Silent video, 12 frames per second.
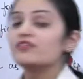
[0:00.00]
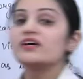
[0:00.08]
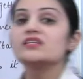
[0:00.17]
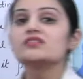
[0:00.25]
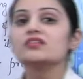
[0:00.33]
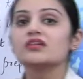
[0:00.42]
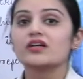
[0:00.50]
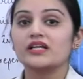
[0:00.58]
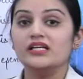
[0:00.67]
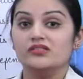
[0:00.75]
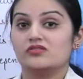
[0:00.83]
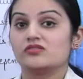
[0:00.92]
has
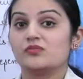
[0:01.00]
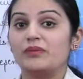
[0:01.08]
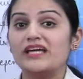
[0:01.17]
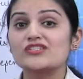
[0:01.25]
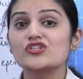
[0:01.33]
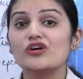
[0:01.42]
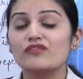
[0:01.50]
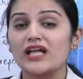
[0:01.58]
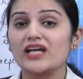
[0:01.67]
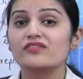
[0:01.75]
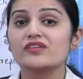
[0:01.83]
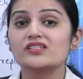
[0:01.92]
increased. Pace of
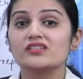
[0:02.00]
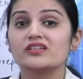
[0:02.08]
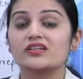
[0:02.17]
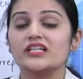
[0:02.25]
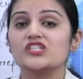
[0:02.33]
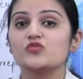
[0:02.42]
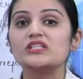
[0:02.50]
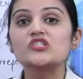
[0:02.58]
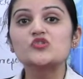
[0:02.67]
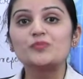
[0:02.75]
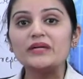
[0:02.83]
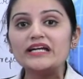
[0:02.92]
life has increased
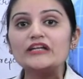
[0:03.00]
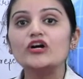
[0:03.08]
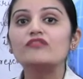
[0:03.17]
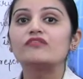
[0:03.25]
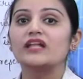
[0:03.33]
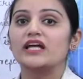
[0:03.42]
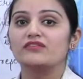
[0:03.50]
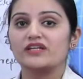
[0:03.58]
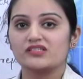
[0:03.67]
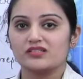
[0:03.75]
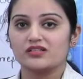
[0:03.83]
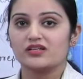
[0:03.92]
means speed of life
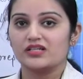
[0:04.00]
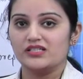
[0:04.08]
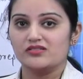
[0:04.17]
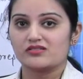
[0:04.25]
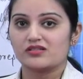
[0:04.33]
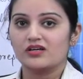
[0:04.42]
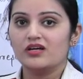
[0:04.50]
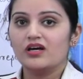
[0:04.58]
has increased.